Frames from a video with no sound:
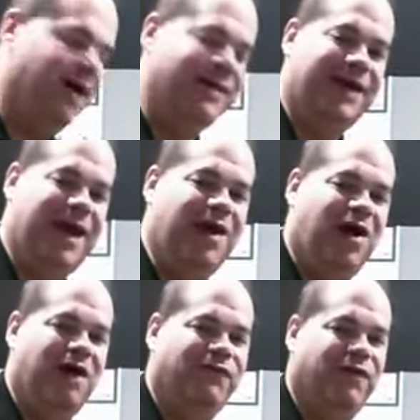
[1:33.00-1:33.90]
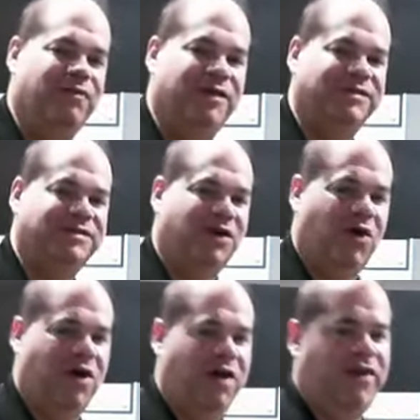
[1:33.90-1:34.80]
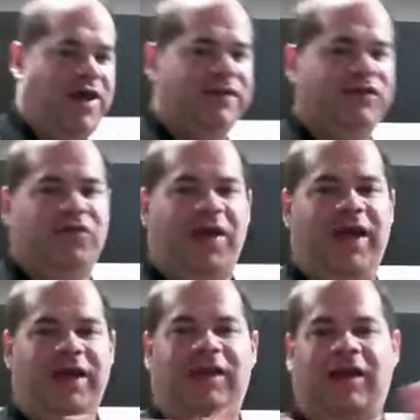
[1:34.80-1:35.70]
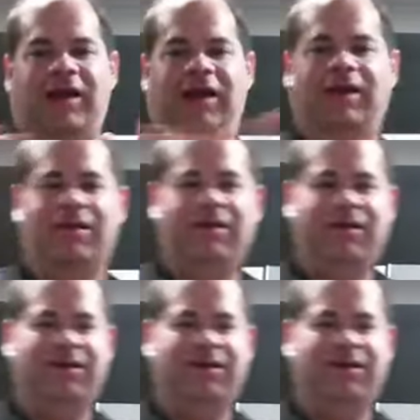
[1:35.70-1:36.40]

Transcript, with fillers: A day off from the store? That's great, Kitty.